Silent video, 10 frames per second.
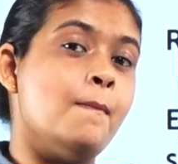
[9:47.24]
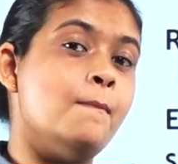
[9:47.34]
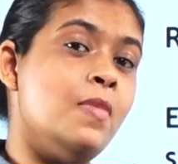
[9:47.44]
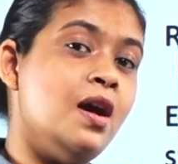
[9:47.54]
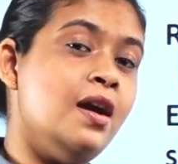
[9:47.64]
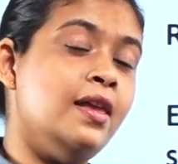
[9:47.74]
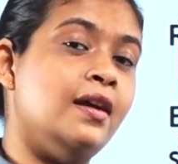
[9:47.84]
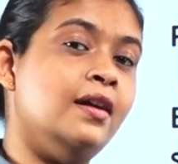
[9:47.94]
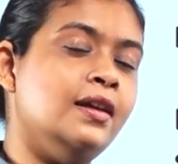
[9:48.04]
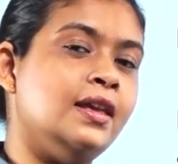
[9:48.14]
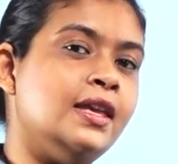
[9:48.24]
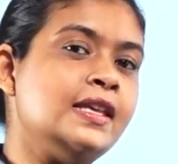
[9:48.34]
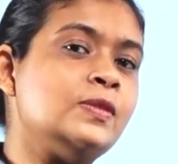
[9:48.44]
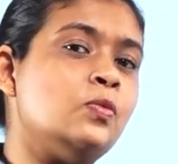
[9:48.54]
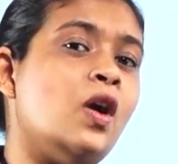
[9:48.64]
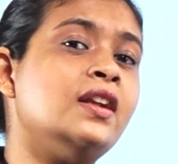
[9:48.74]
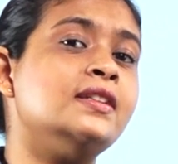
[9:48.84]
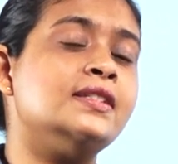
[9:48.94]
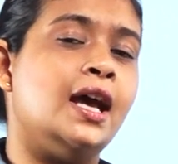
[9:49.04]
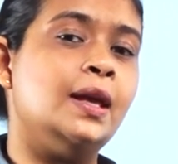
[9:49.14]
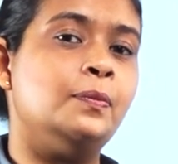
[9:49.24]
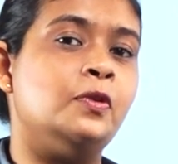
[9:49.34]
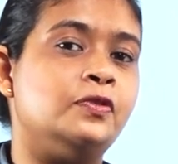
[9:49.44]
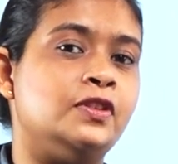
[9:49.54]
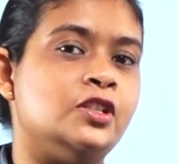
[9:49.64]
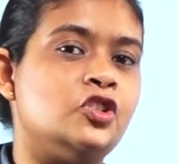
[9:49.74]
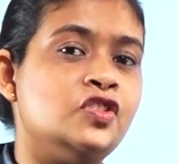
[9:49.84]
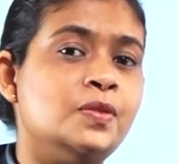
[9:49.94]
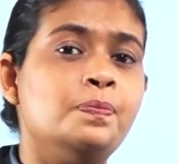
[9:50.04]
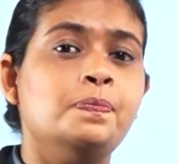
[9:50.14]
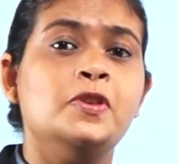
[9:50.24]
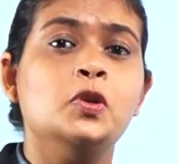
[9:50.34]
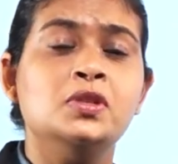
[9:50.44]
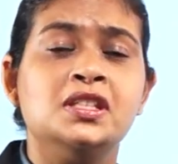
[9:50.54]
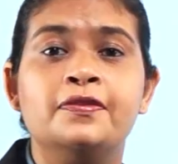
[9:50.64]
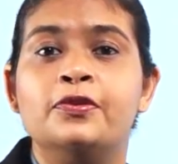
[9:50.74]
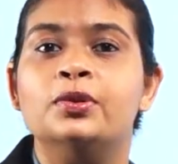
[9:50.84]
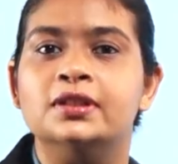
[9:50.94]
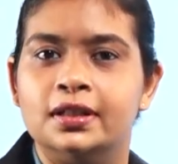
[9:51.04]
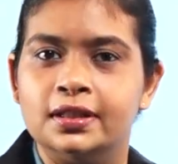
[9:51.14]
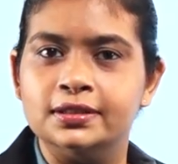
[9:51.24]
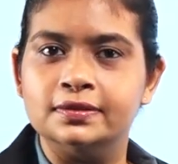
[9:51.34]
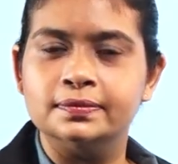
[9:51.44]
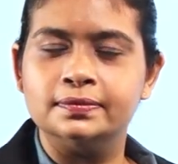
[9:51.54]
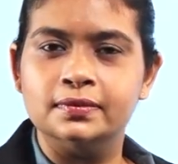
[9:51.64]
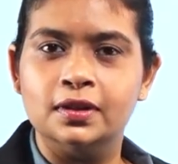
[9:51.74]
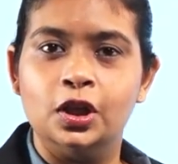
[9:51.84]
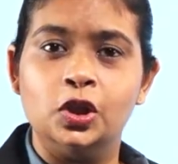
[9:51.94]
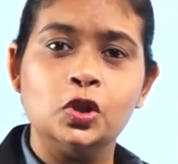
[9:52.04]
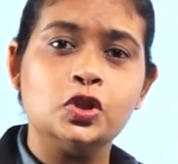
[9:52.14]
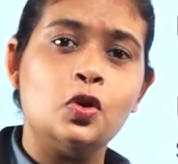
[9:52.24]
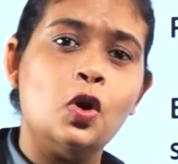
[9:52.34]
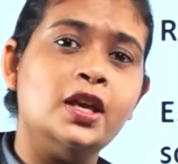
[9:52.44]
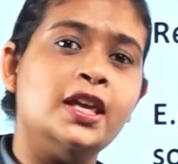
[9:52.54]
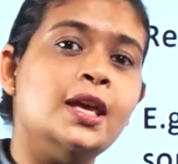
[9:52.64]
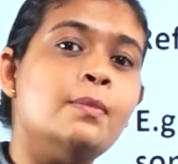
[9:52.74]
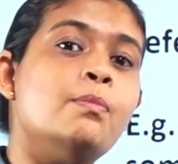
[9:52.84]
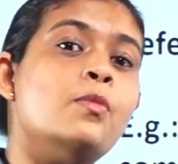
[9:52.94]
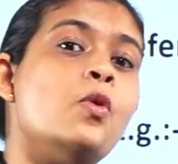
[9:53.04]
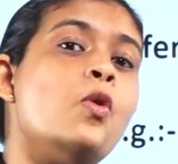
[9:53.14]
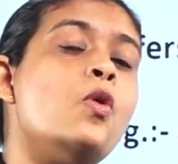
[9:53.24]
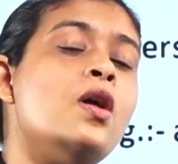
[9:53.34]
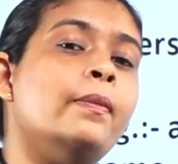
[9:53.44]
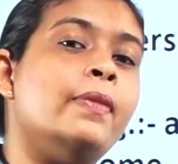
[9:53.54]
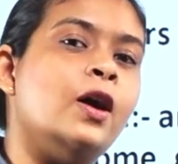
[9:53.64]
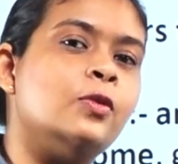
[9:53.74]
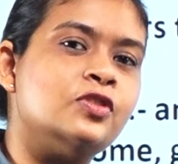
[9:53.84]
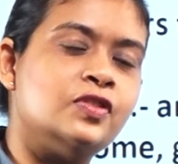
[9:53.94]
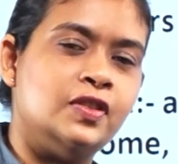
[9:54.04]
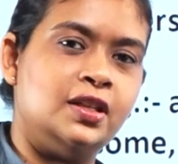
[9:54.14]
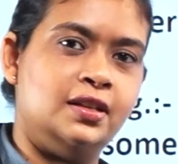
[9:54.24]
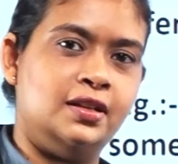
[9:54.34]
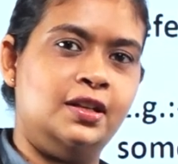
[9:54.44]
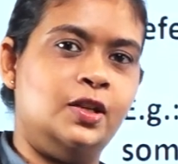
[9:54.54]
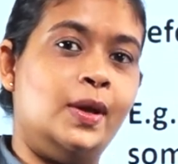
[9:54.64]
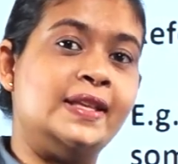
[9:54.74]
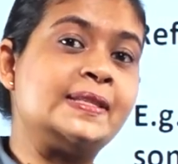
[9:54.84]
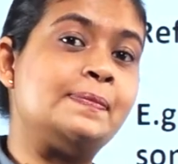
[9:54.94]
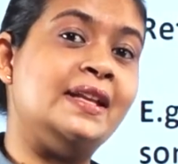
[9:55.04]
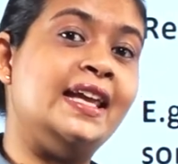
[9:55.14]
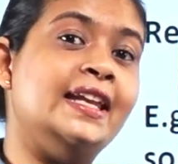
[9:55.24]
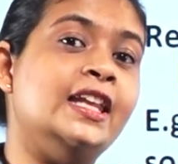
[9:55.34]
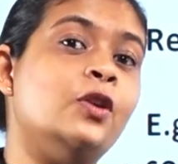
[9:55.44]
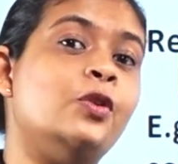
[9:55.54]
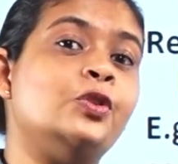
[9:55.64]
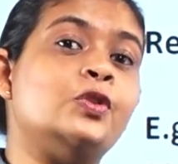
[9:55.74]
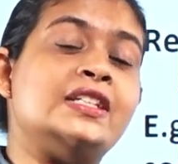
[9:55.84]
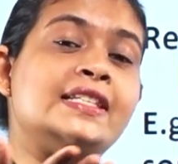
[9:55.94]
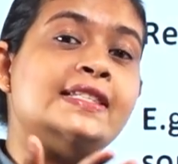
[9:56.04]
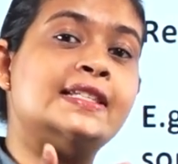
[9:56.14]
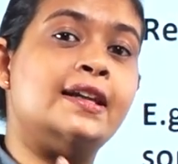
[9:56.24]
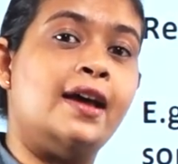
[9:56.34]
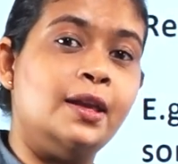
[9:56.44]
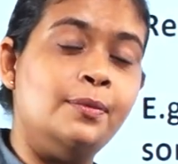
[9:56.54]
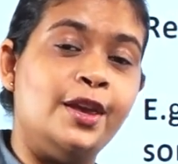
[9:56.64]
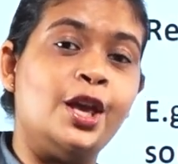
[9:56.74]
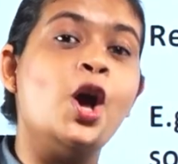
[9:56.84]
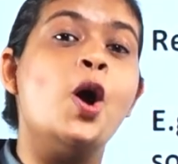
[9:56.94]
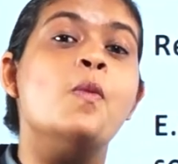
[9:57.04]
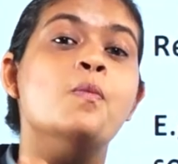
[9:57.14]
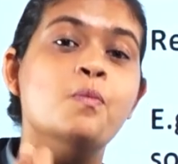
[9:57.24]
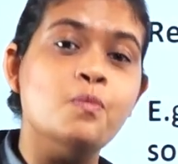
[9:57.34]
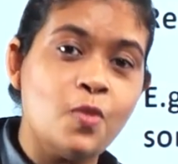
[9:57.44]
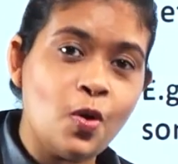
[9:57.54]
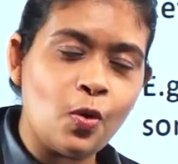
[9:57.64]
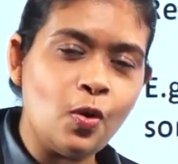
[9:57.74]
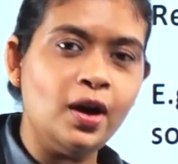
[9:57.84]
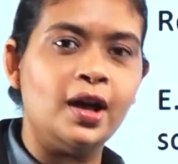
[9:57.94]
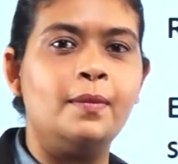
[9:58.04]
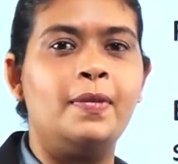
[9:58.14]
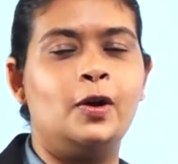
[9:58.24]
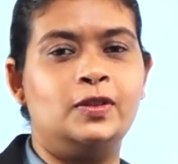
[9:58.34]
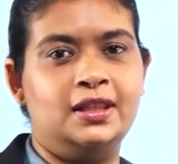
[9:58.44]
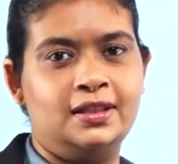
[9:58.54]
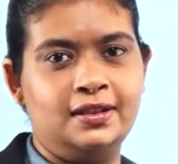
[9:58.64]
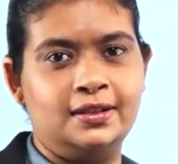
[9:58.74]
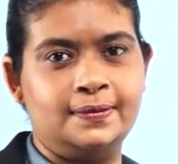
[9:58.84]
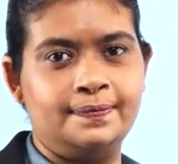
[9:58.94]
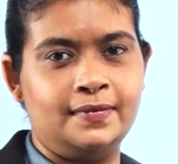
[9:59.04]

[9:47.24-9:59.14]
Maya is what type of girl? She's a beautiful girl. You're talking more about the girl. You're explaining or you're describing more about the girl.